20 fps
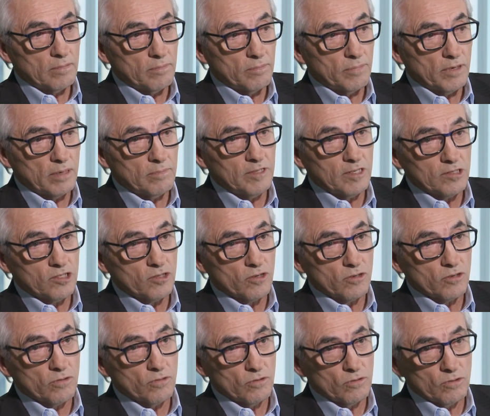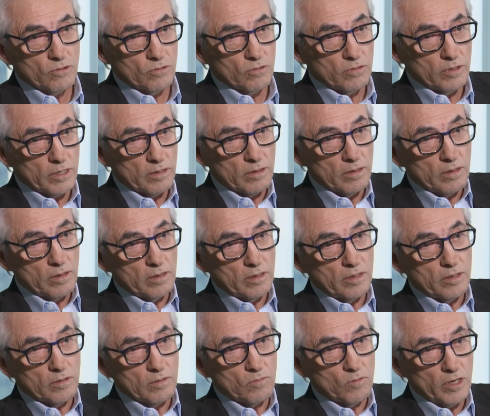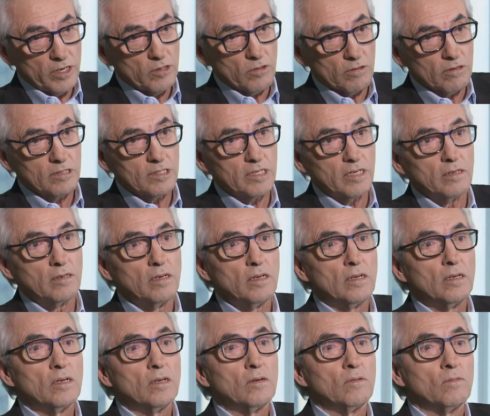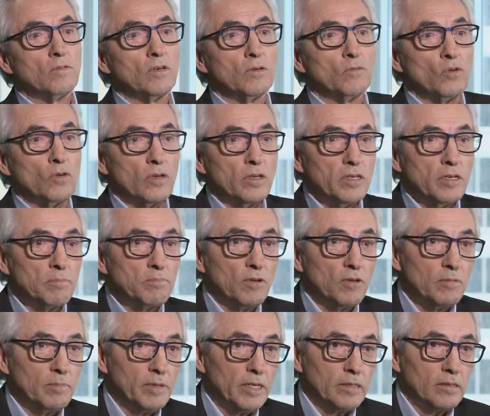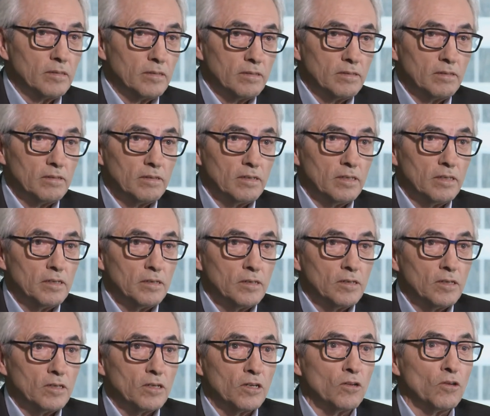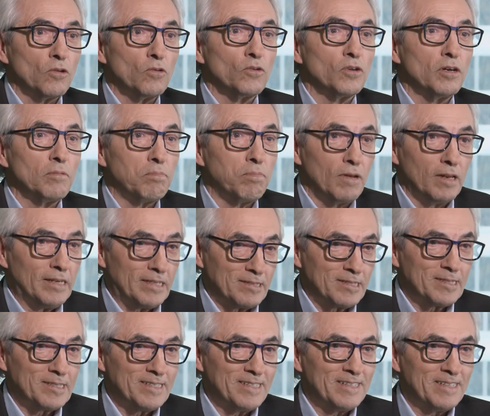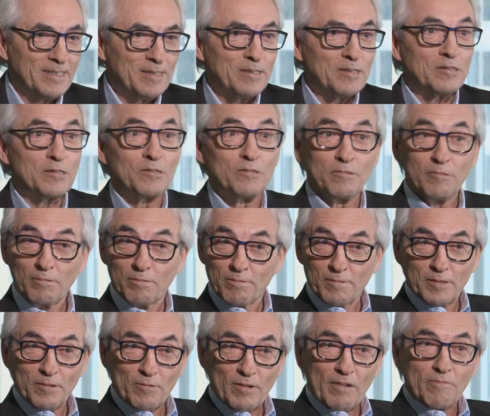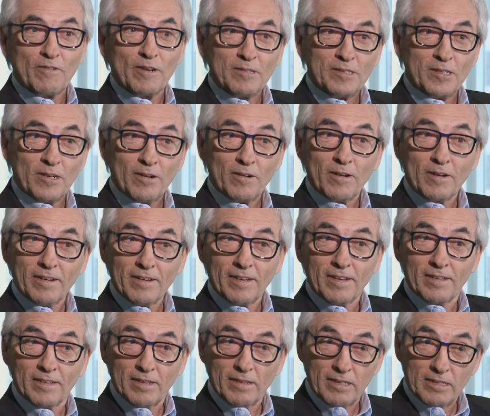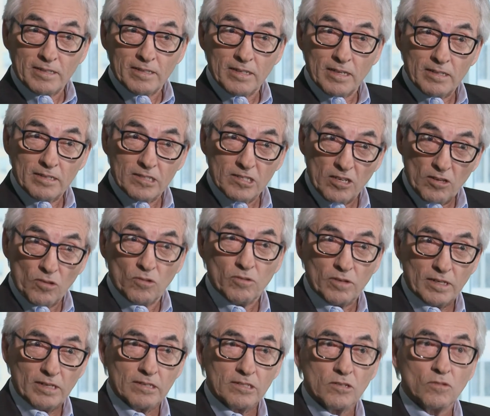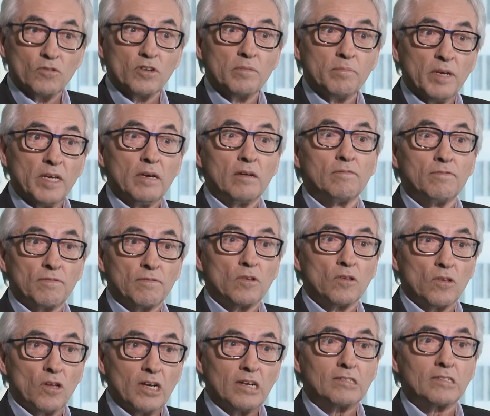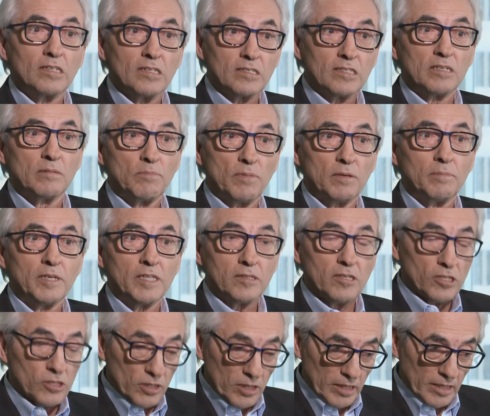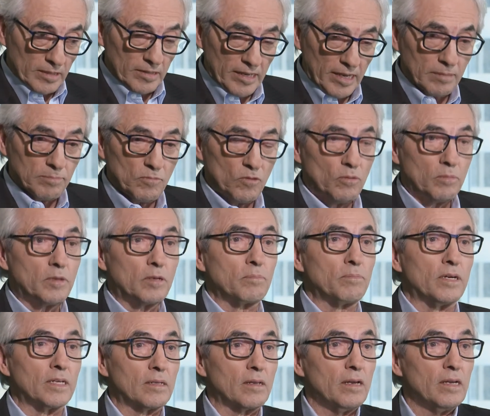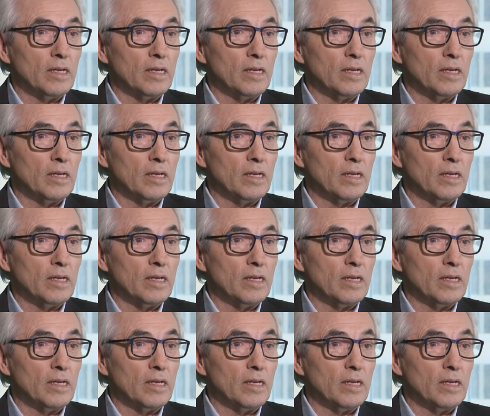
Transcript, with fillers: Prime Minister Trudeau in, in Whitehorse said, we will implement Kelowna Plus. So the reference there is Kelowna. So we may have lost its implementation at that moment, but